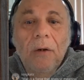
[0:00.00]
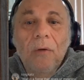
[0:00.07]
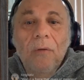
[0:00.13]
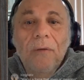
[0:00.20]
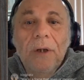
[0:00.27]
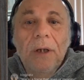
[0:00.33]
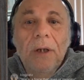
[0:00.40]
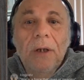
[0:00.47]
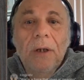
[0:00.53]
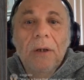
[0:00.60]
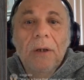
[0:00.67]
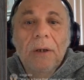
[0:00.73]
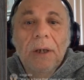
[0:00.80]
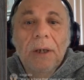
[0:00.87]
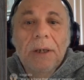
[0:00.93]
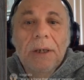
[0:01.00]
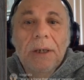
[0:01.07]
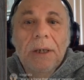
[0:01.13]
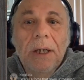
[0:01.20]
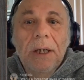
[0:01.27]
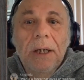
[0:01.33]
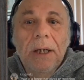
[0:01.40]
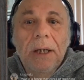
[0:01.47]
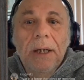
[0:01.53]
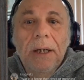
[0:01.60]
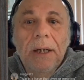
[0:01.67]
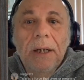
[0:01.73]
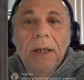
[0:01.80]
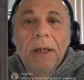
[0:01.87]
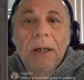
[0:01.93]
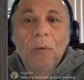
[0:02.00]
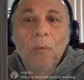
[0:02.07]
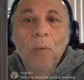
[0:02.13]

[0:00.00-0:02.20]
over here. Let's see.